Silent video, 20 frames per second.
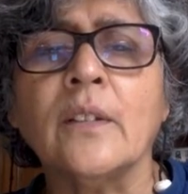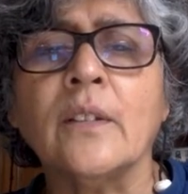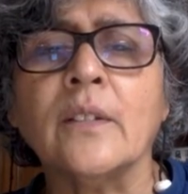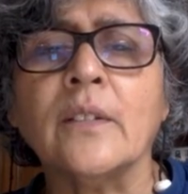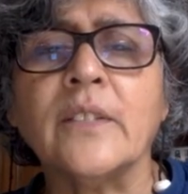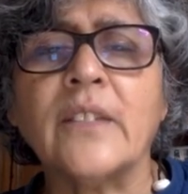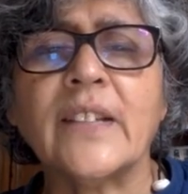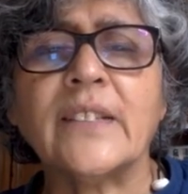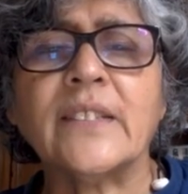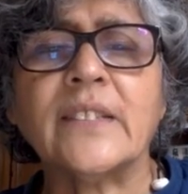
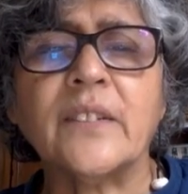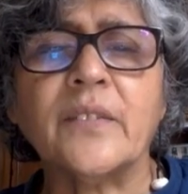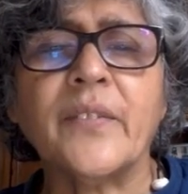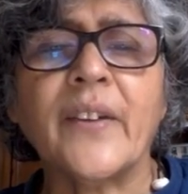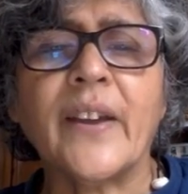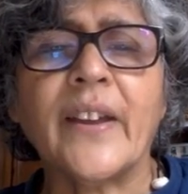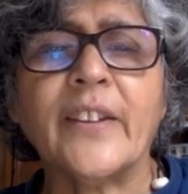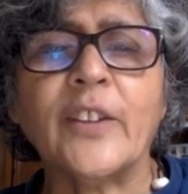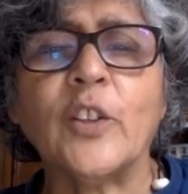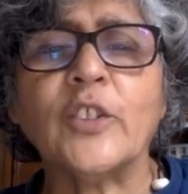
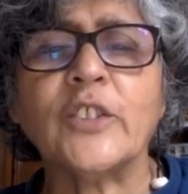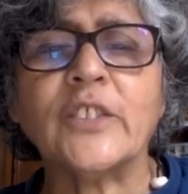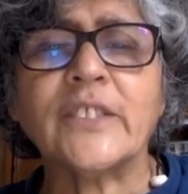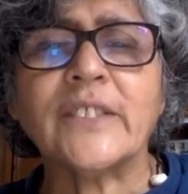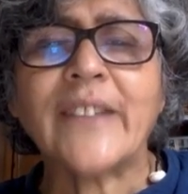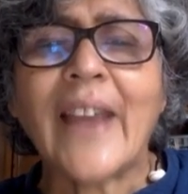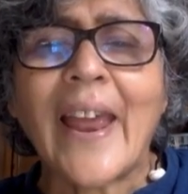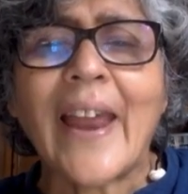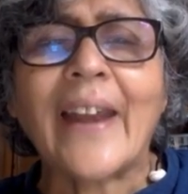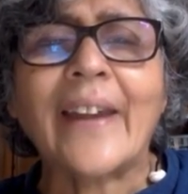justify your
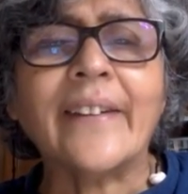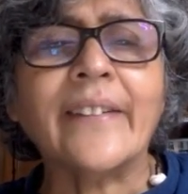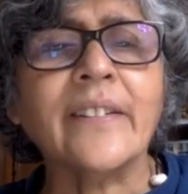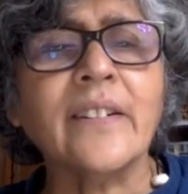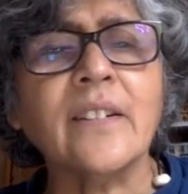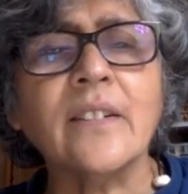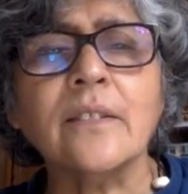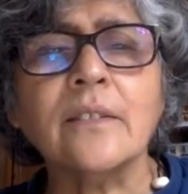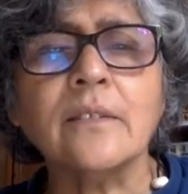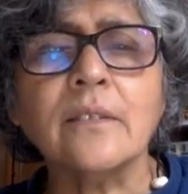
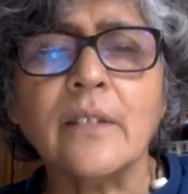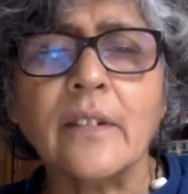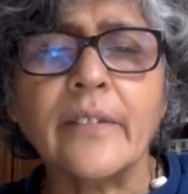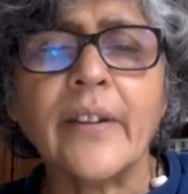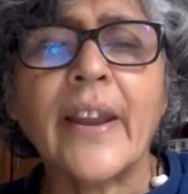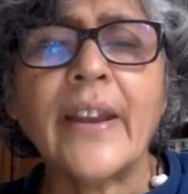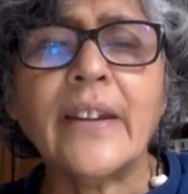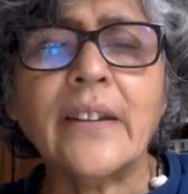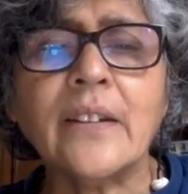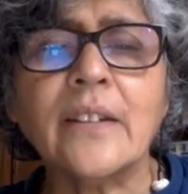stand,
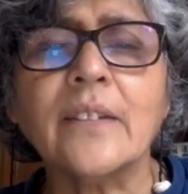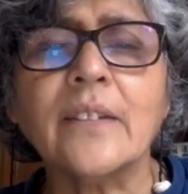right?